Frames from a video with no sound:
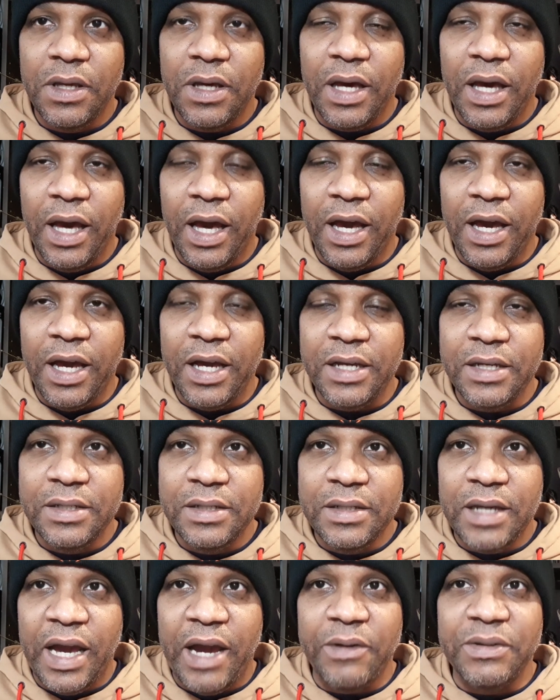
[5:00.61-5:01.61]
Uh,
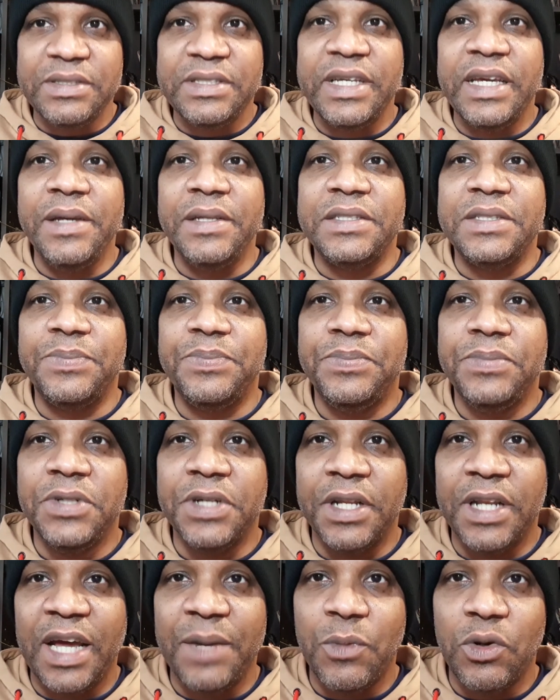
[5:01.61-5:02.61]
I would say it's
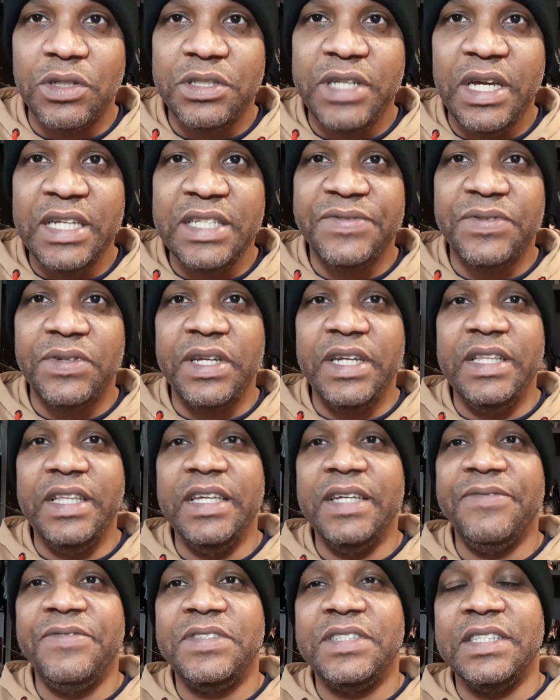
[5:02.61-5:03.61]
put a lot more tastefully, and
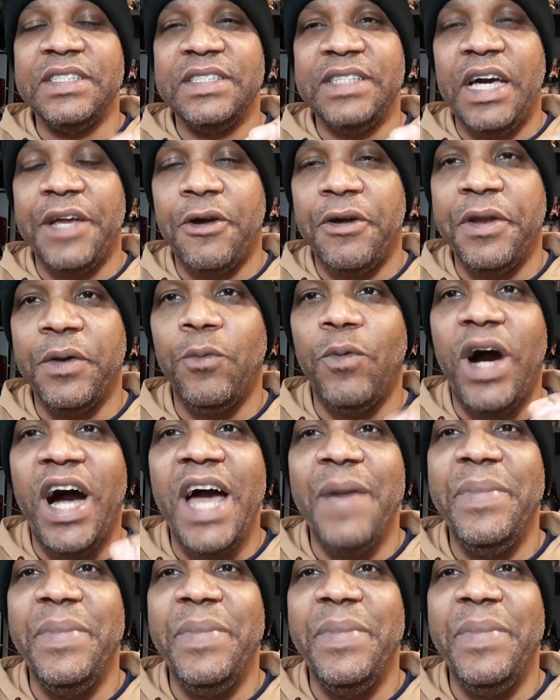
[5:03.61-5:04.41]
the emphasis is not on it. Why?